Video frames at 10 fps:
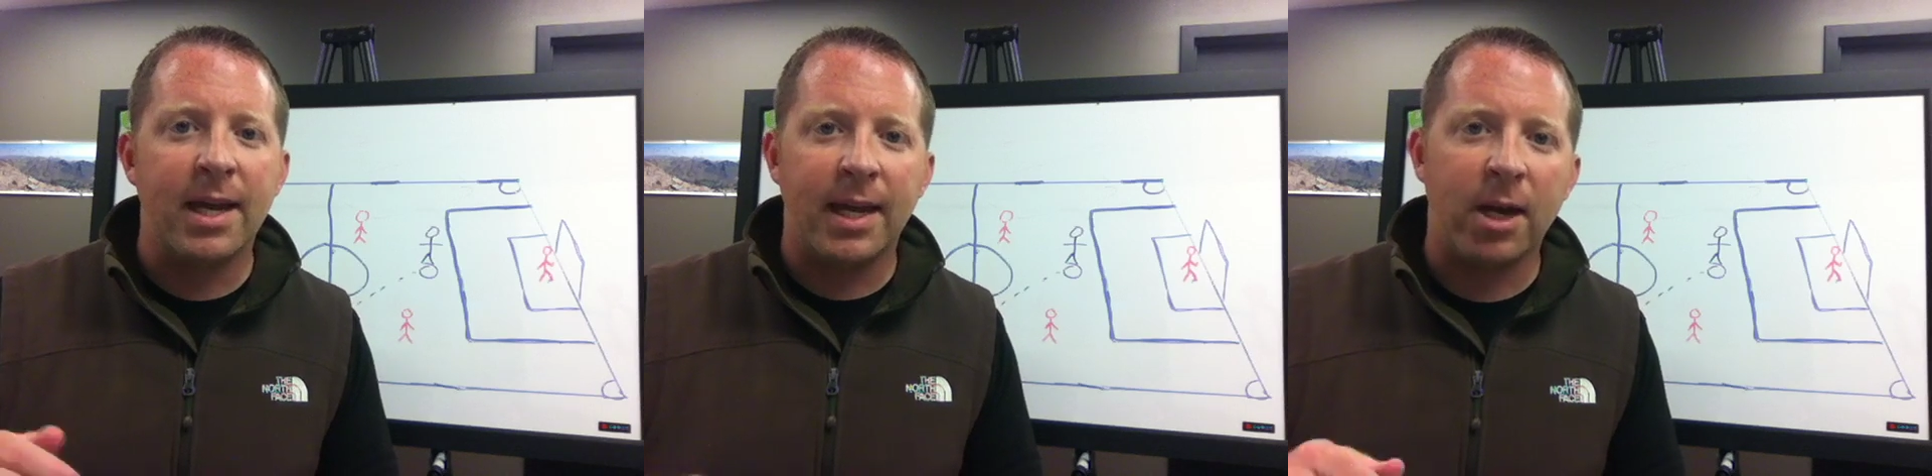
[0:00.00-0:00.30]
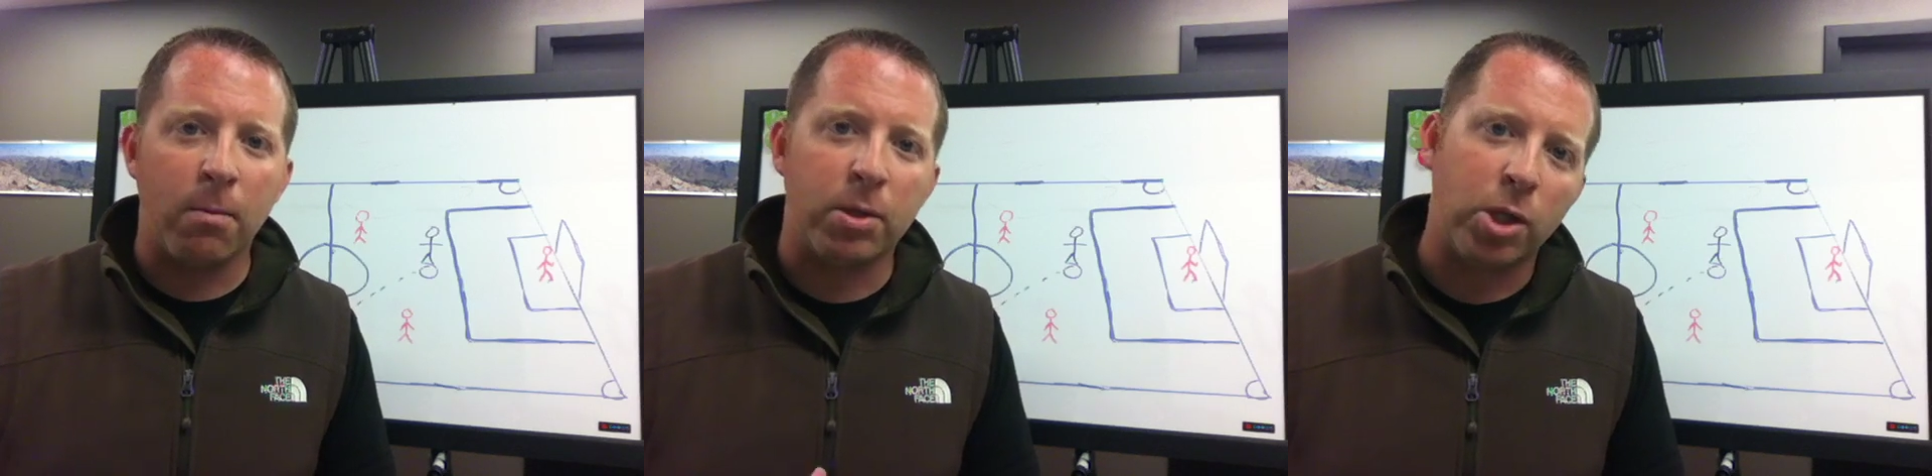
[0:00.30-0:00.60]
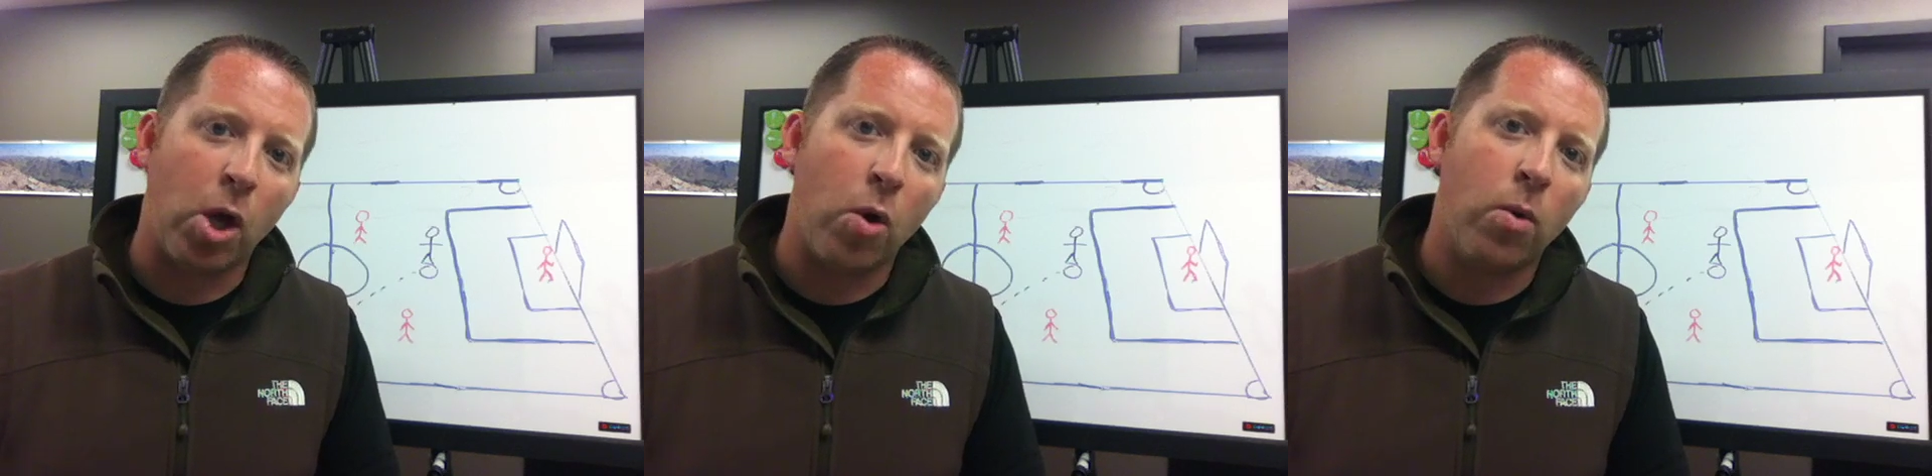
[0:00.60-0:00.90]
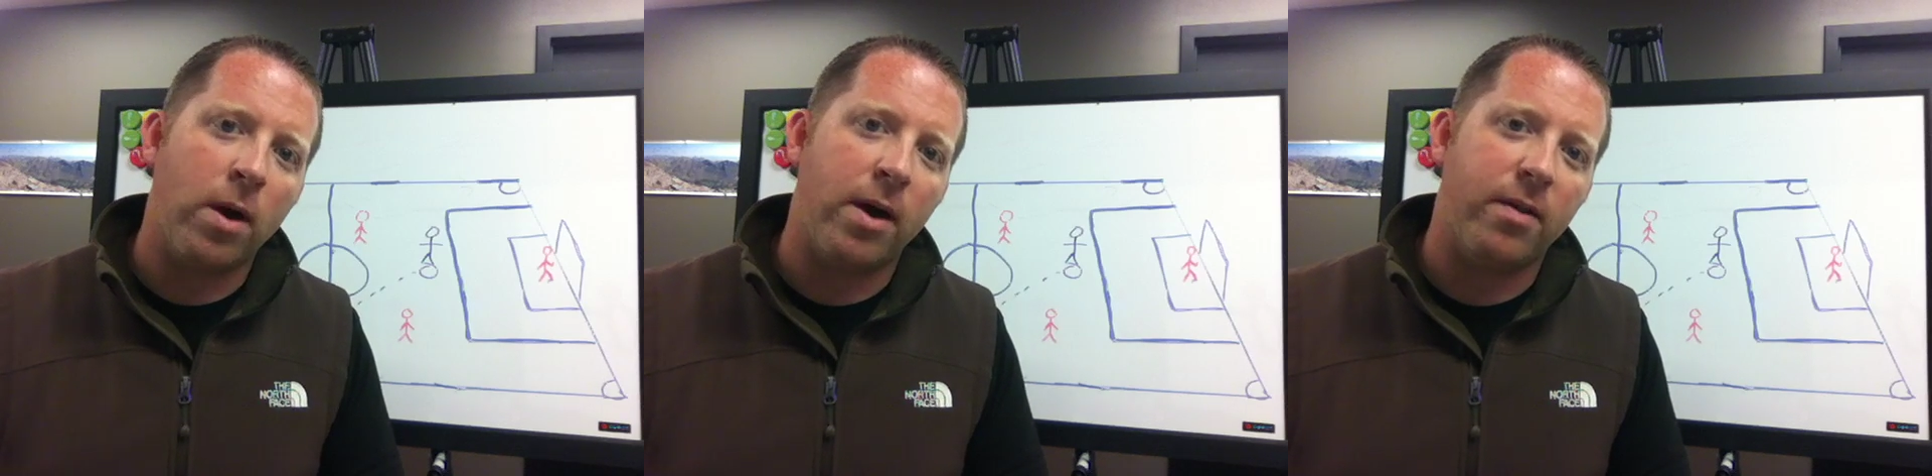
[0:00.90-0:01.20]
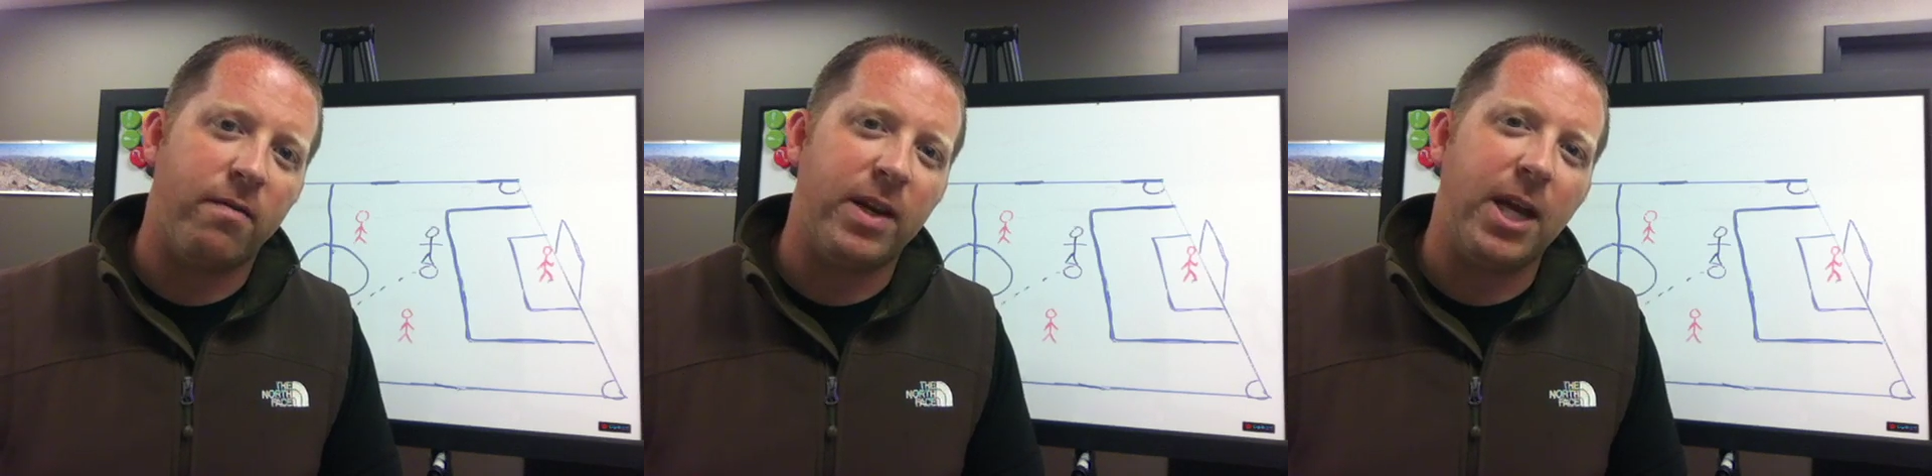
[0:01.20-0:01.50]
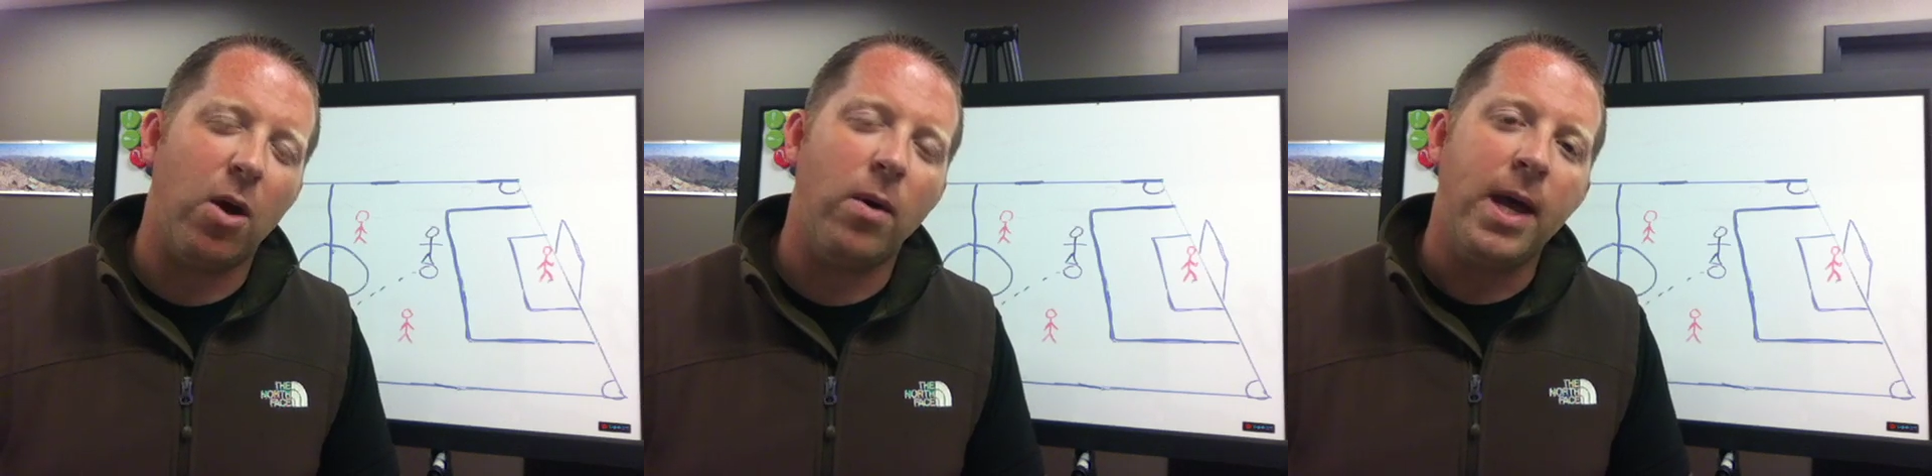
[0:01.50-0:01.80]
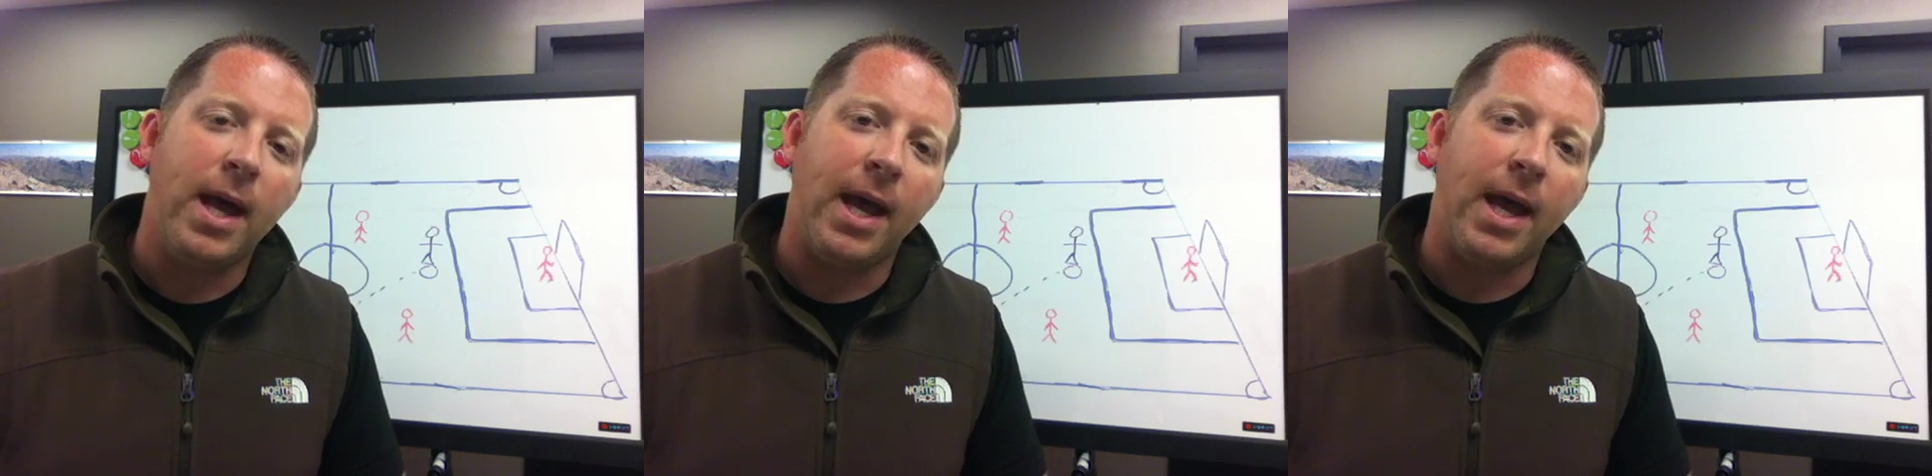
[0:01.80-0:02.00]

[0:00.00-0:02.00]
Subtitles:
here below the video,